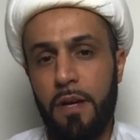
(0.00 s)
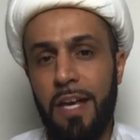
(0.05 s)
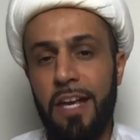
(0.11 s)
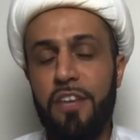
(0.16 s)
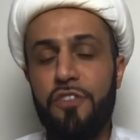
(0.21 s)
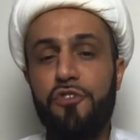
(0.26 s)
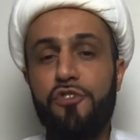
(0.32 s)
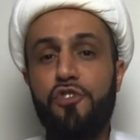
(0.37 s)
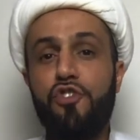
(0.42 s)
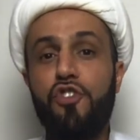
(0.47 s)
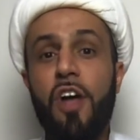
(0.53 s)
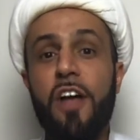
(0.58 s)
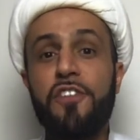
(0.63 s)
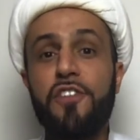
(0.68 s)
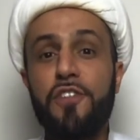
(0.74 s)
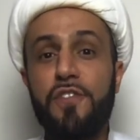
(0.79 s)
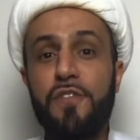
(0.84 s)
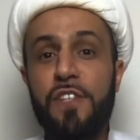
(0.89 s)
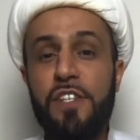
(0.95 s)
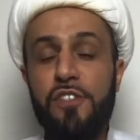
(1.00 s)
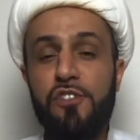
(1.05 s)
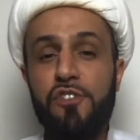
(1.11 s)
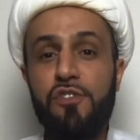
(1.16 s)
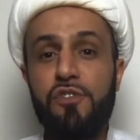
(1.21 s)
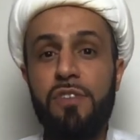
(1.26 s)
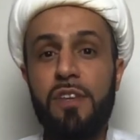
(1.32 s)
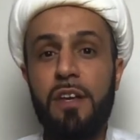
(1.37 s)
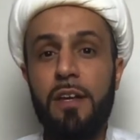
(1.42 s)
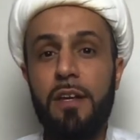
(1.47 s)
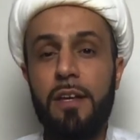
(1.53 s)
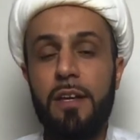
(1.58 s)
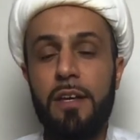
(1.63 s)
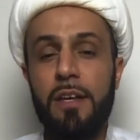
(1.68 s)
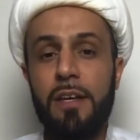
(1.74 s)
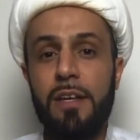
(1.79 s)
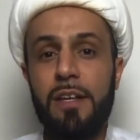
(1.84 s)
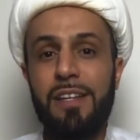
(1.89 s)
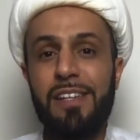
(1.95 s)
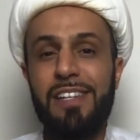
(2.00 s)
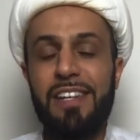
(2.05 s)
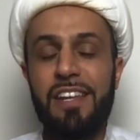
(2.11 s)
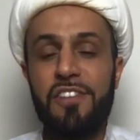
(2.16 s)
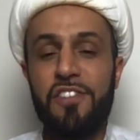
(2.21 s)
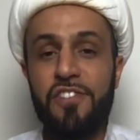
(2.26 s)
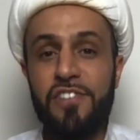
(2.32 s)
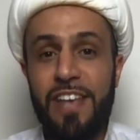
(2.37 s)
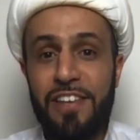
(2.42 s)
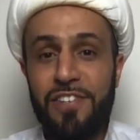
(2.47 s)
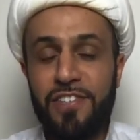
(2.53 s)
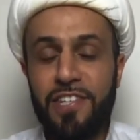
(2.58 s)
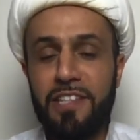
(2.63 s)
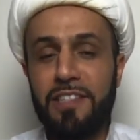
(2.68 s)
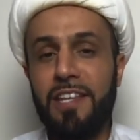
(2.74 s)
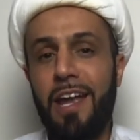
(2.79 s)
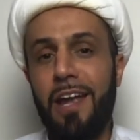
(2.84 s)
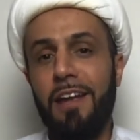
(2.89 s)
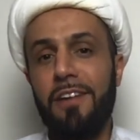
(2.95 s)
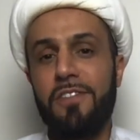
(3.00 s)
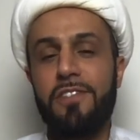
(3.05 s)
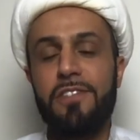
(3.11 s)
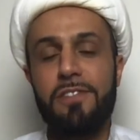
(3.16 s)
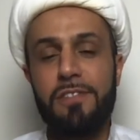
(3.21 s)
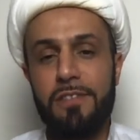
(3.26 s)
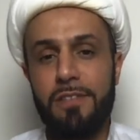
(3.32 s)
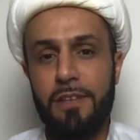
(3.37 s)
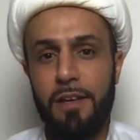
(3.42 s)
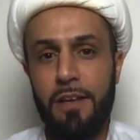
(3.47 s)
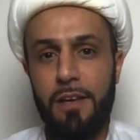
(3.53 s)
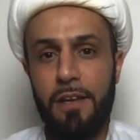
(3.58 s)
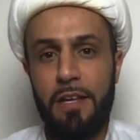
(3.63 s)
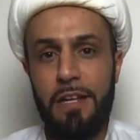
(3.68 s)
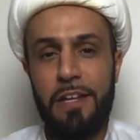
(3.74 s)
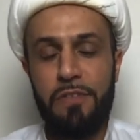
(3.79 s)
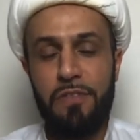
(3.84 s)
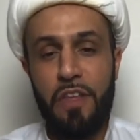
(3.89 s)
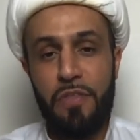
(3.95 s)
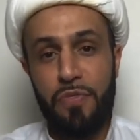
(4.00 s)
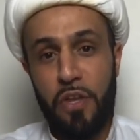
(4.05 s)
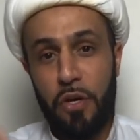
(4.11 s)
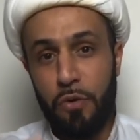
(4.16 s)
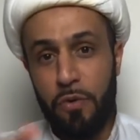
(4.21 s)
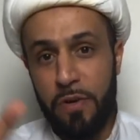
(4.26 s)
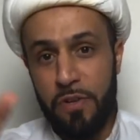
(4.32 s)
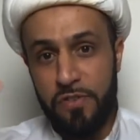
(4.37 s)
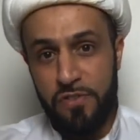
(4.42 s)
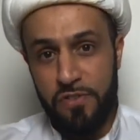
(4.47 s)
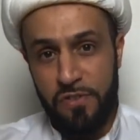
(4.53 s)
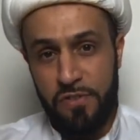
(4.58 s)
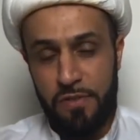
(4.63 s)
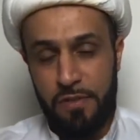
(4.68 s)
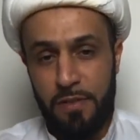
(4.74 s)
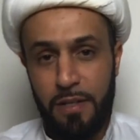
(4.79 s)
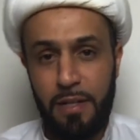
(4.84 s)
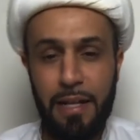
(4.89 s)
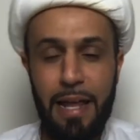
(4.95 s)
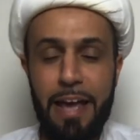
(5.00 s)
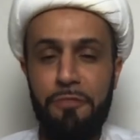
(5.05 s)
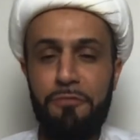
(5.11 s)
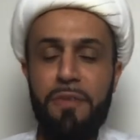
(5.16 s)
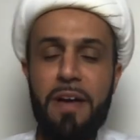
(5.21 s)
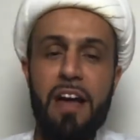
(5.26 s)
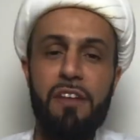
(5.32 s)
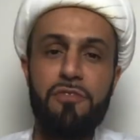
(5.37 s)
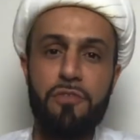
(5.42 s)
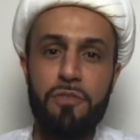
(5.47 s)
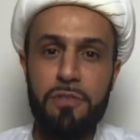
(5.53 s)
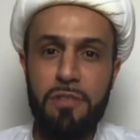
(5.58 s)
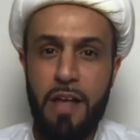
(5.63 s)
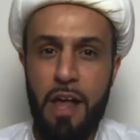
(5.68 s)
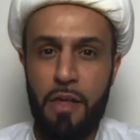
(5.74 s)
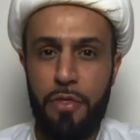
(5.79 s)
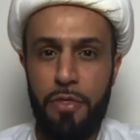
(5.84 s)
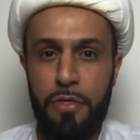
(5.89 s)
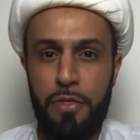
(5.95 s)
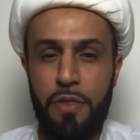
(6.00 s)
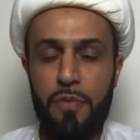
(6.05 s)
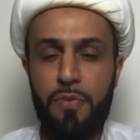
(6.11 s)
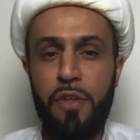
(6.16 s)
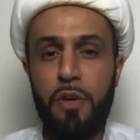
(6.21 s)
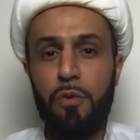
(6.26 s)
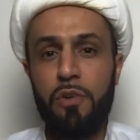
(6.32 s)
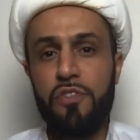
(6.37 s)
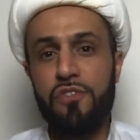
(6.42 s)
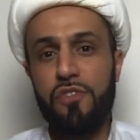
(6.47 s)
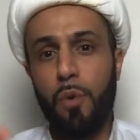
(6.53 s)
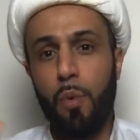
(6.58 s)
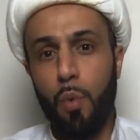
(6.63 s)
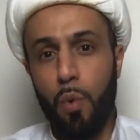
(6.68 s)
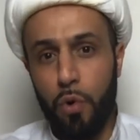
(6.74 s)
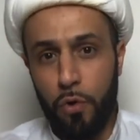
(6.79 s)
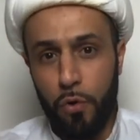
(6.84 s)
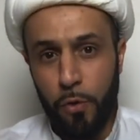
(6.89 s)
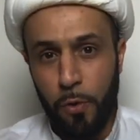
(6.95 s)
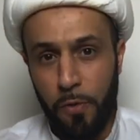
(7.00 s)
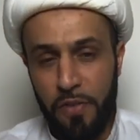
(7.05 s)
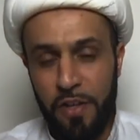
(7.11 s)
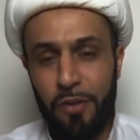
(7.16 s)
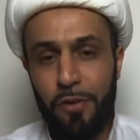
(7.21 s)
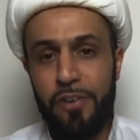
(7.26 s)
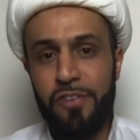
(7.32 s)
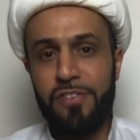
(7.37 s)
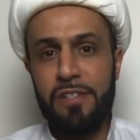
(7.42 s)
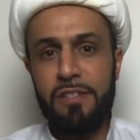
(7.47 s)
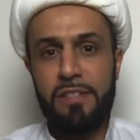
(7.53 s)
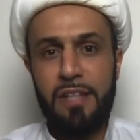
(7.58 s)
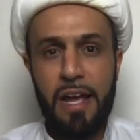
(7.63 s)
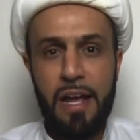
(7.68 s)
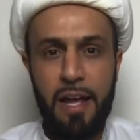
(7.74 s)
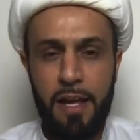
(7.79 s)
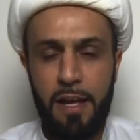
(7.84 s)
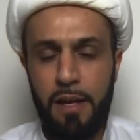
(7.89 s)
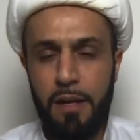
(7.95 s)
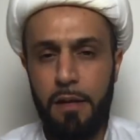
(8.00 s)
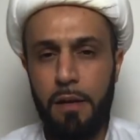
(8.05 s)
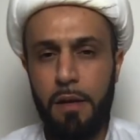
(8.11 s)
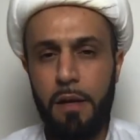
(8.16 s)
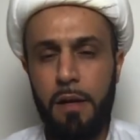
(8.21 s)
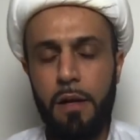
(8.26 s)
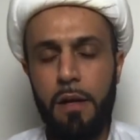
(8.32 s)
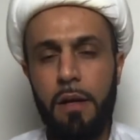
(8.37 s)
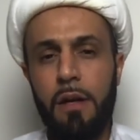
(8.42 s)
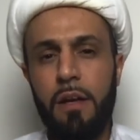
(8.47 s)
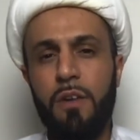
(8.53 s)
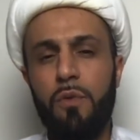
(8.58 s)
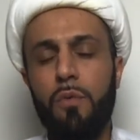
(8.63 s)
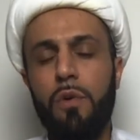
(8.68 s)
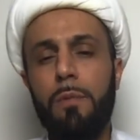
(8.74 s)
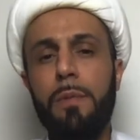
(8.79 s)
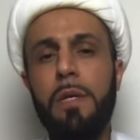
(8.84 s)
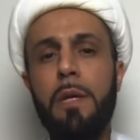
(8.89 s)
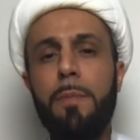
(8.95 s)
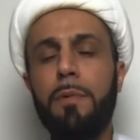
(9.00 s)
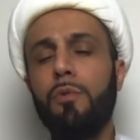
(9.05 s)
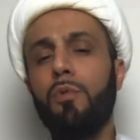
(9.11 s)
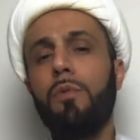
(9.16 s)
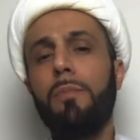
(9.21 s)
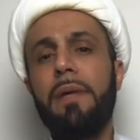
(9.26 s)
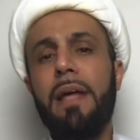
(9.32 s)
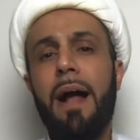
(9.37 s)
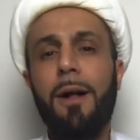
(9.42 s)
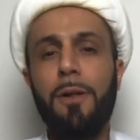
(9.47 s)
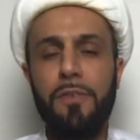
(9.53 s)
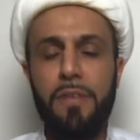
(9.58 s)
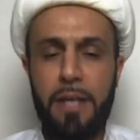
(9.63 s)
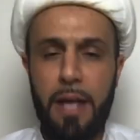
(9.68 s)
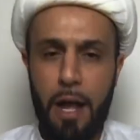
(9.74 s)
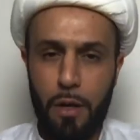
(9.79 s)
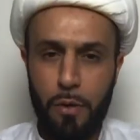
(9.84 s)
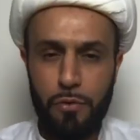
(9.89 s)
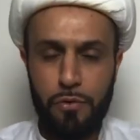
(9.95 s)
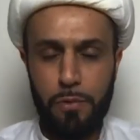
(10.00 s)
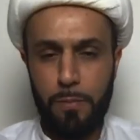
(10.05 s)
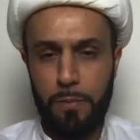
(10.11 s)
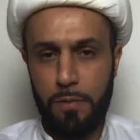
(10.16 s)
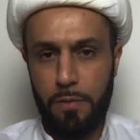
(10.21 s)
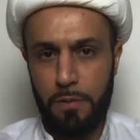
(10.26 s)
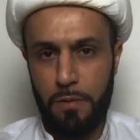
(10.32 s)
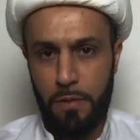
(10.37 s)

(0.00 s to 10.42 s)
His justice necessitates that there is life after death, that there is a world, there is a day when people will be held accountable.